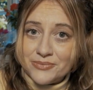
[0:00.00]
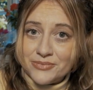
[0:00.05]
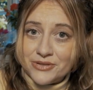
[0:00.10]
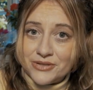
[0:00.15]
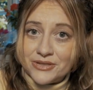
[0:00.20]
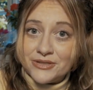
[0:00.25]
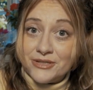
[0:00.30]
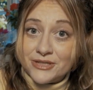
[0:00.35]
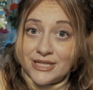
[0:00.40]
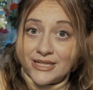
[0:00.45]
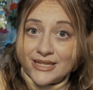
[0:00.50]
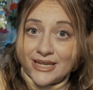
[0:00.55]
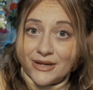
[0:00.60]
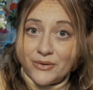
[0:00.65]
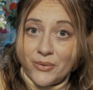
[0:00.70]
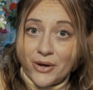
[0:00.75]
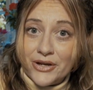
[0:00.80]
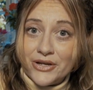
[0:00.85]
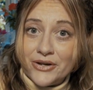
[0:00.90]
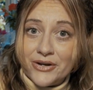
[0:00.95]
to get
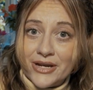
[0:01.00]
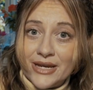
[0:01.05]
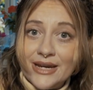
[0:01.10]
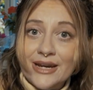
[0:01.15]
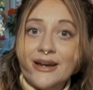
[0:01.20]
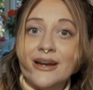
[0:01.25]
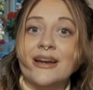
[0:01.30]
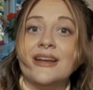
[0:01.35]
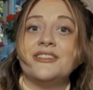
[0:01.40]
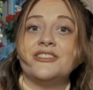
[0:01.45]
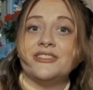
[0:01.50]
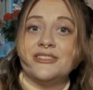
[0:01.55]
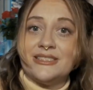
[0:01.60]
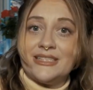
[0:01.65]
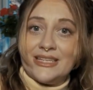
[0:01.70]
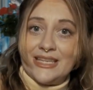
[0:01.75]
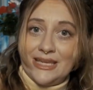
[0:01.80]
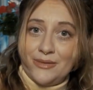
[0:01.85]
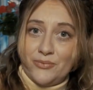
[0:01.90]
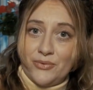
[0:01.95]
while you're here and just
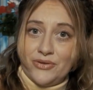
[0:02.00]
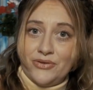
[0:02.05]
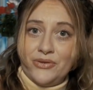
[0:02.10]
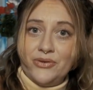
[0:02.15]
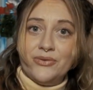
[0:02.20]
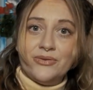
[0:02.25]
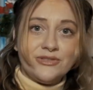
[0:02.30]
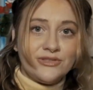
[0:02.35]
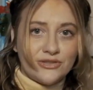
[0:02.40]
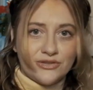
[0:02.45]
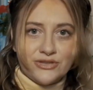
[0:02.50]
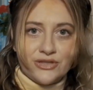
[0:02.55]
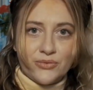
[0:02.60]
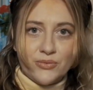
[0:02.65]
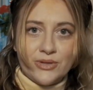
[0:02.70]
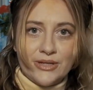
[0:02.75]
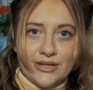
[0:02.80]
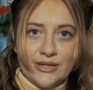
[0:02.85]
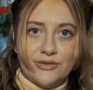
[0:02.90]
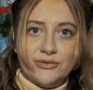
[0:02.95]
to keep with you, is just a
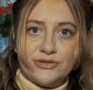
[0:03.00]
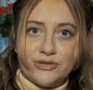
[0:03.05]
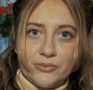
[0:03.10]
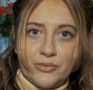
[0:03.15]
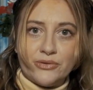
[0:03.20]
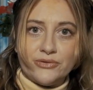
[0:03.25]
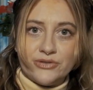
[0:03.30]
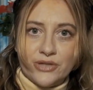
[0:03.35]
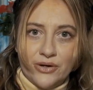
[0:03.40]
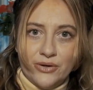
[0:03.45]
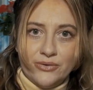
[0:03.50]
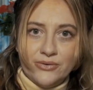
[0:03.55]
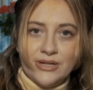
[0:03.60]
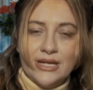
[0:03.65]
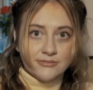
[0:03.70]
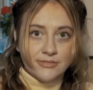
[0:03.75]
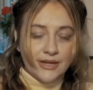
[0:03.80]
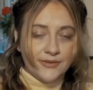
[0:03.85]
reusable tote.